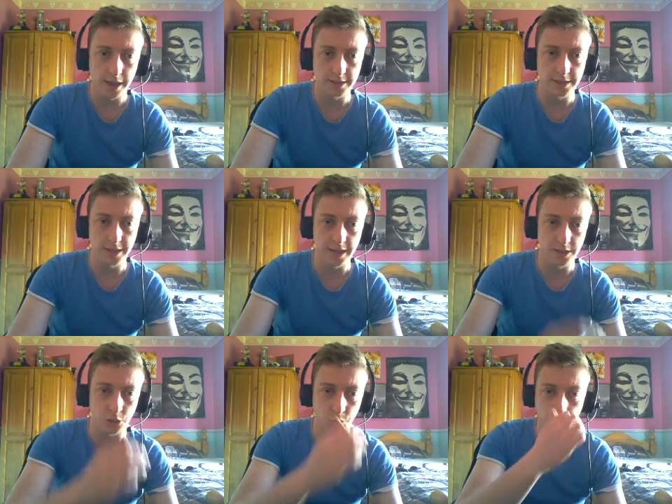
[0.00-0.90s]
So
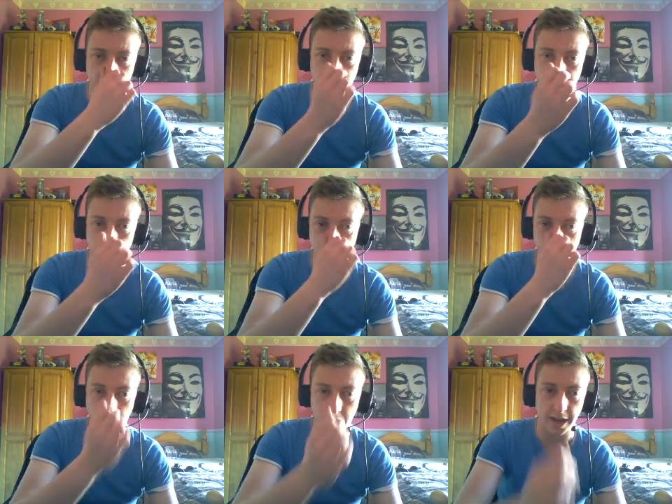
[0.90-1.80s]
yes, The Rock says
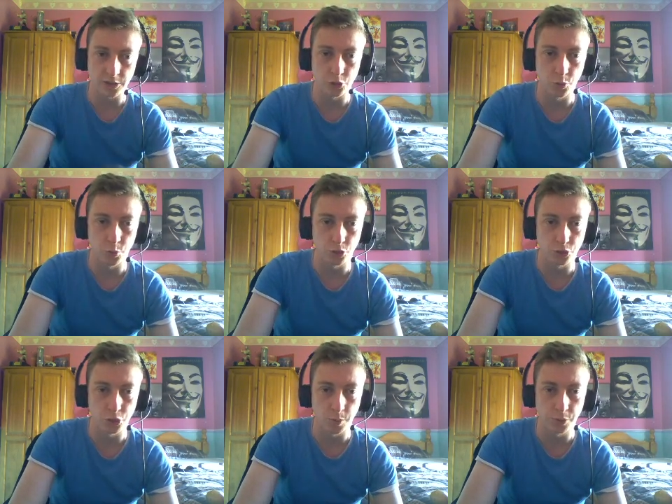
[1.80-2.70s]
Brock Lesnar
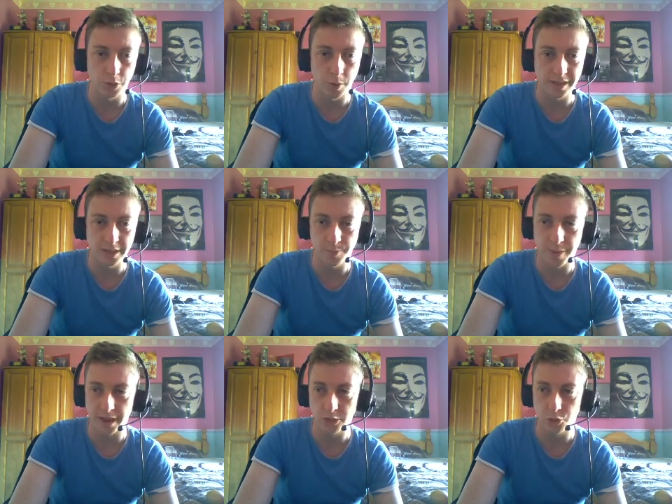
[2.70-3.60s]
was WWE's
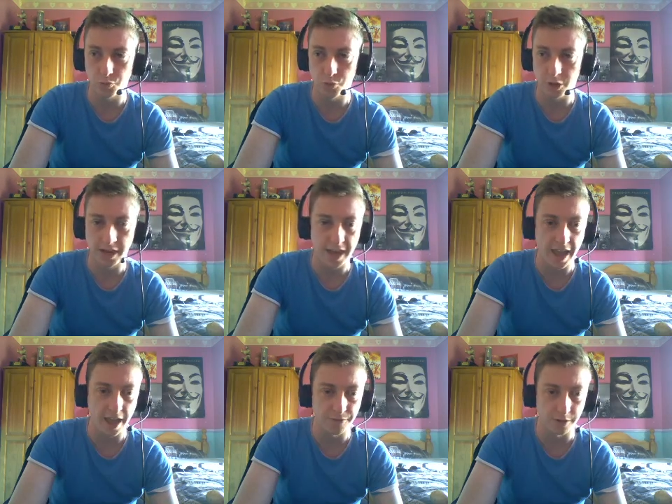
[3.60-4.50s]
best rookie
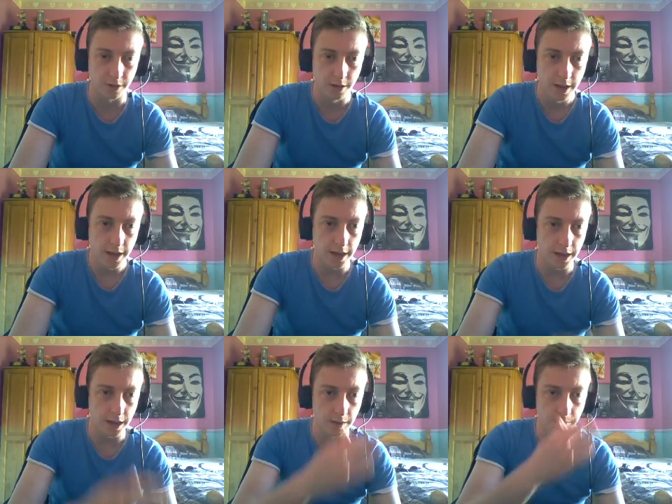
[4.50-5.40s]
ever.
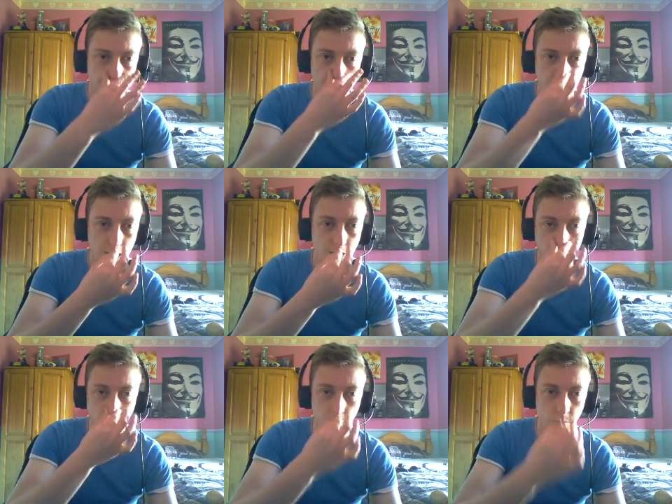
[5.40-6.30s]

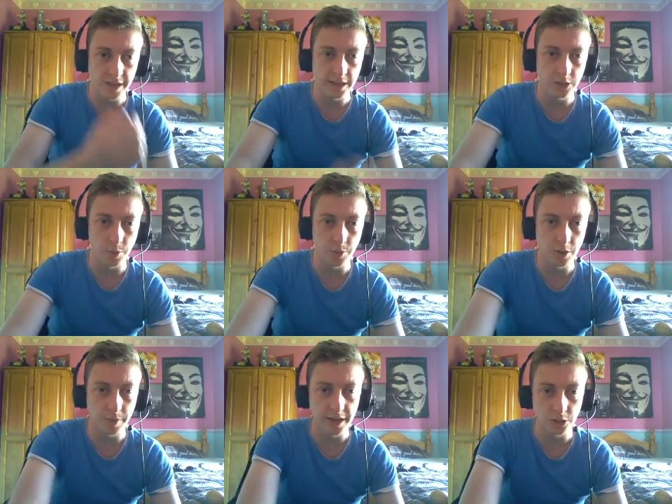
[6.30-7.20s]
Here's a weekly
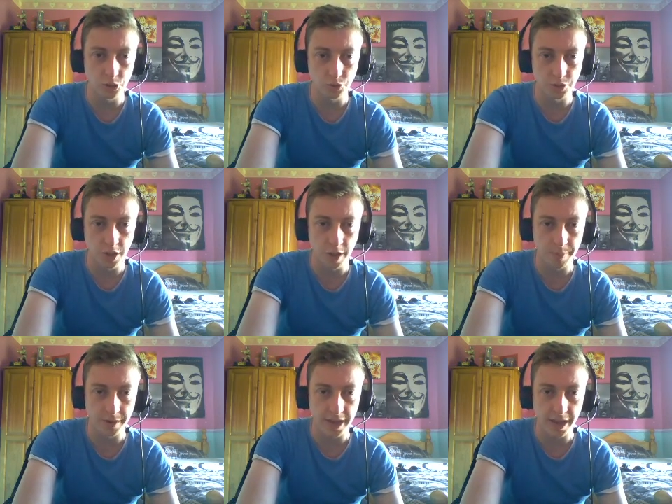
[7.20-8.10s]
WWE history
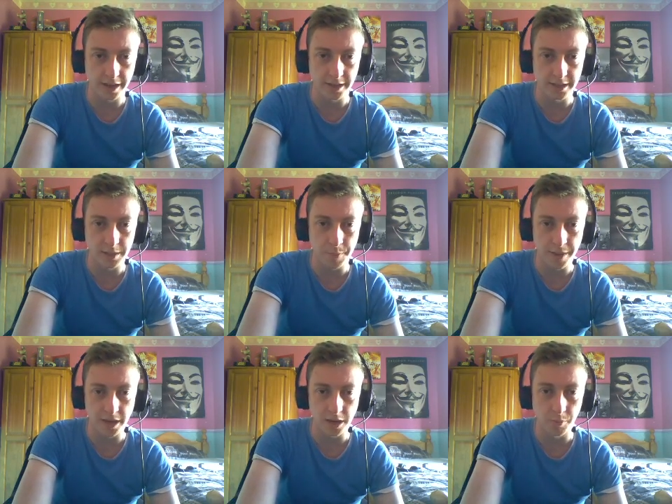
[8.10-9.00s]
topic that is
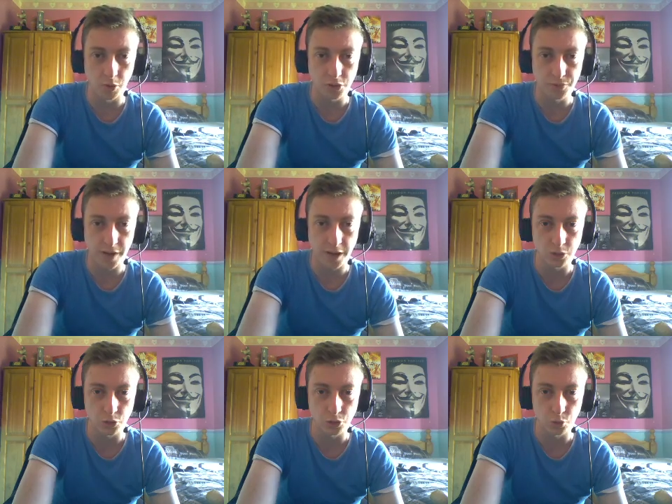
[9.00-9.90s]
debated amongst fans
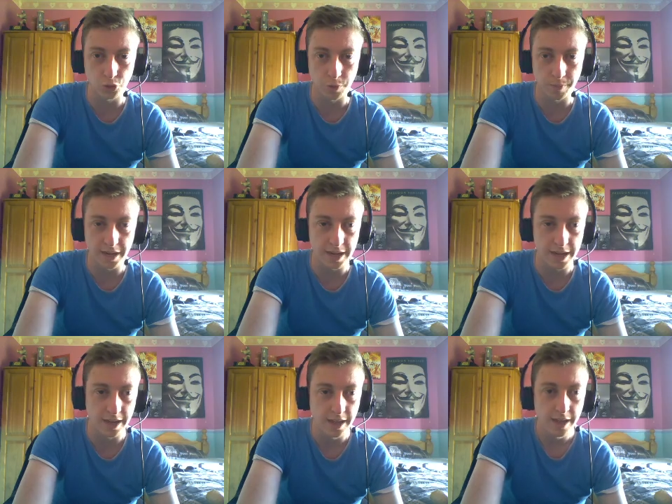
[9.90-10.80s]
on social media.